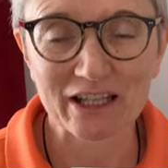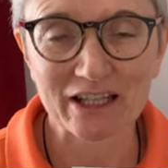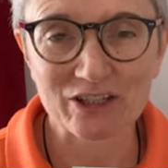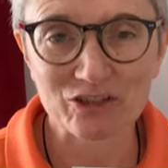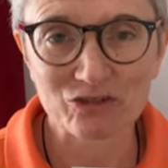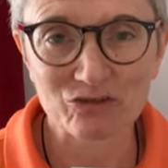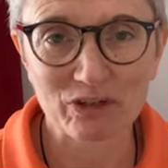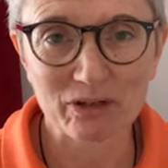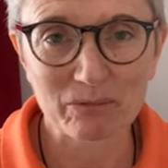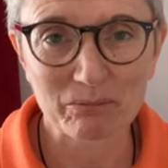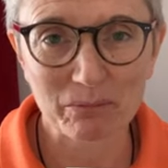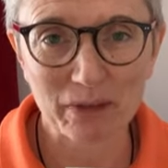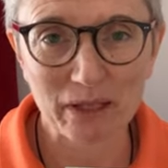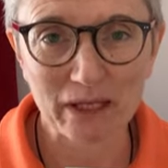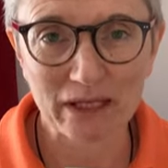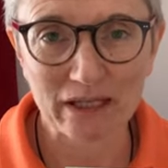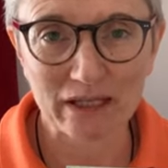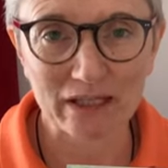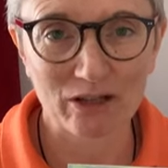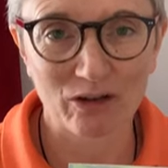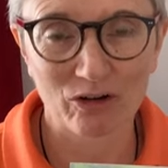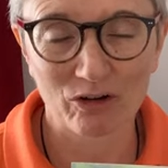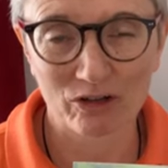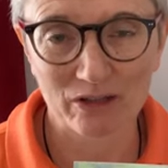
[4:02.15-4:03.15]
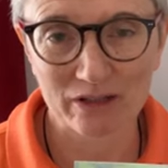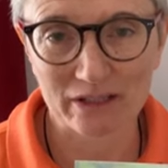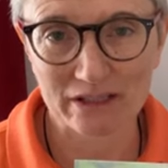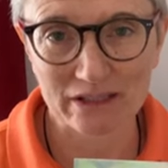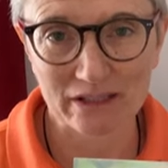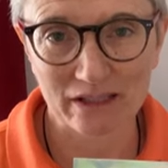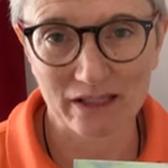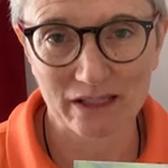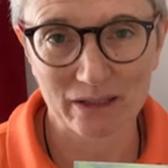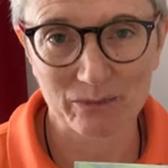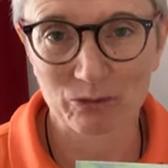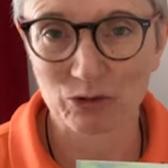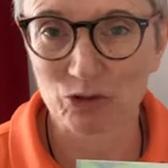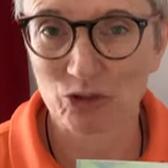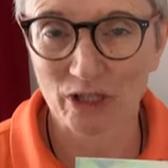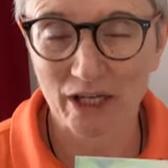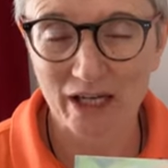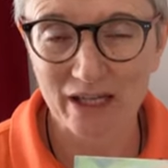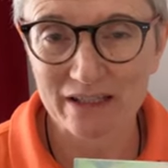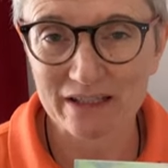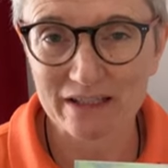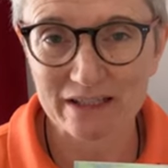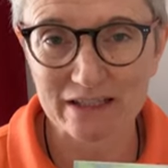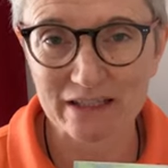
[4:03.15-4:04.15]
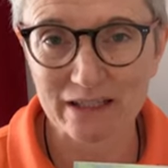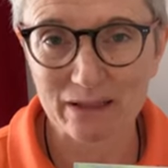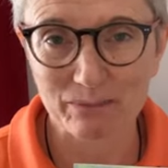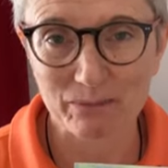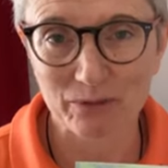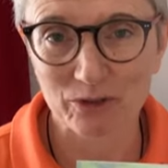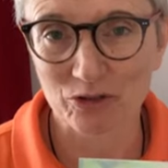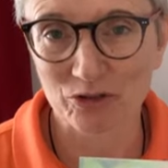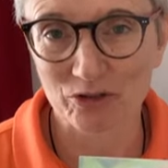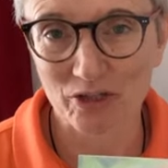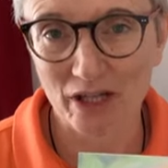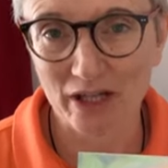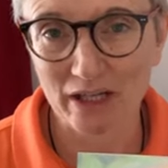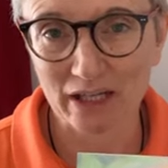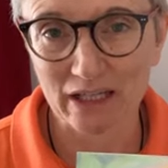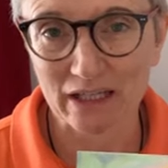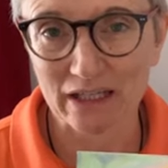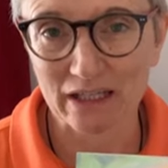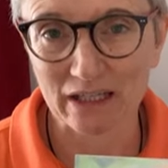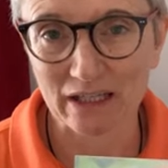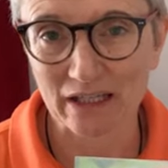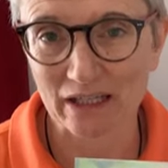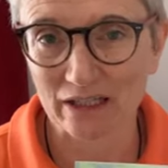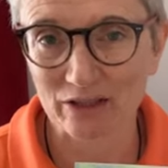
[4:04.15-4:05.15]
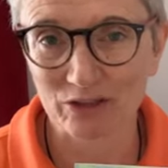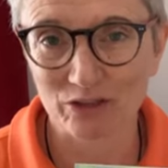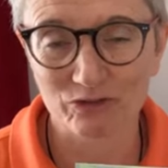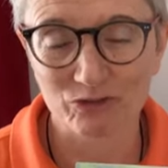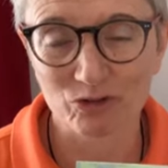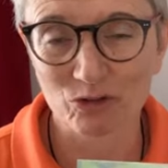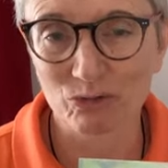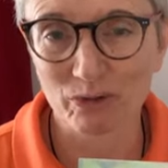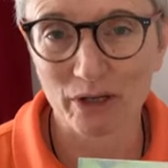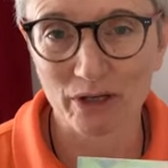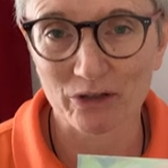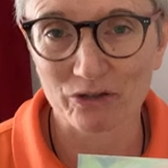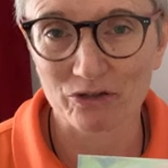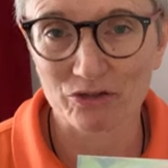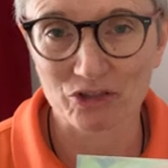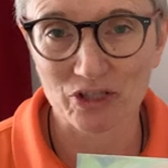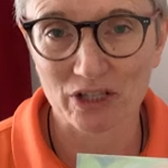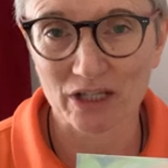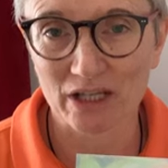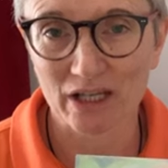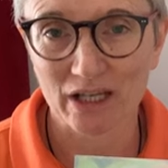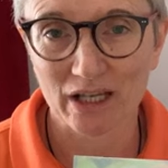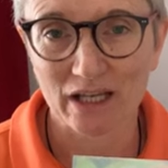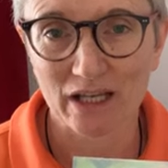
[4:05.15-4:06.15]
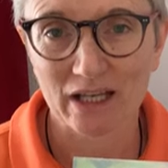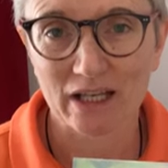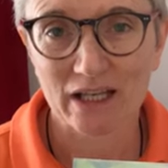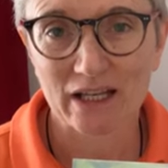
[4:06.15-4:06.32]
extreme pain all the time and you can't sleep and you're not eating and you've no energy